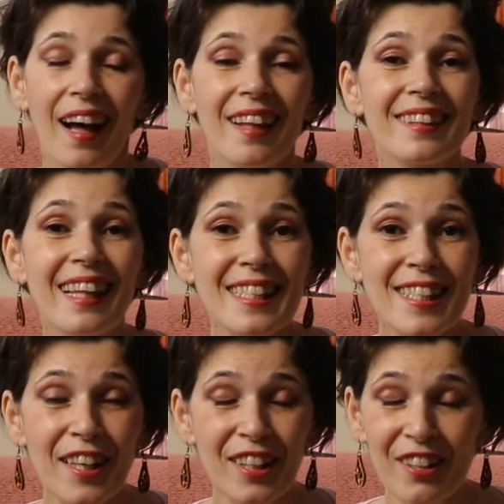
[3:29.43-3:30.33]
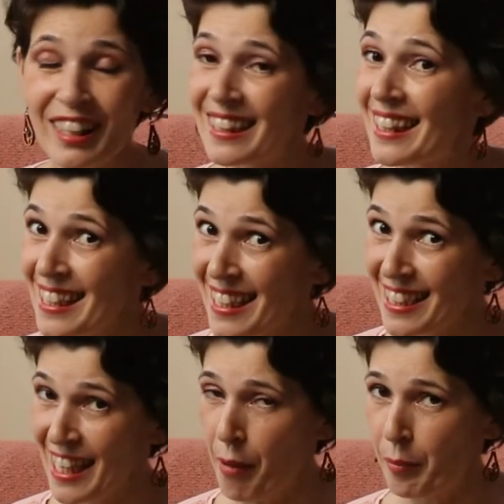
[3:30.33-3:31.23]
Let's take a look at this
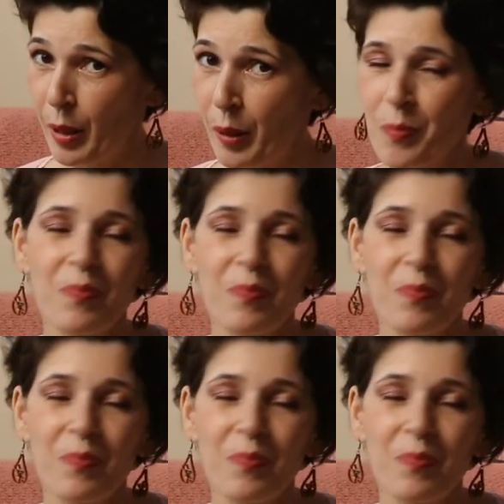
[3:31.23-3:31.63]
example.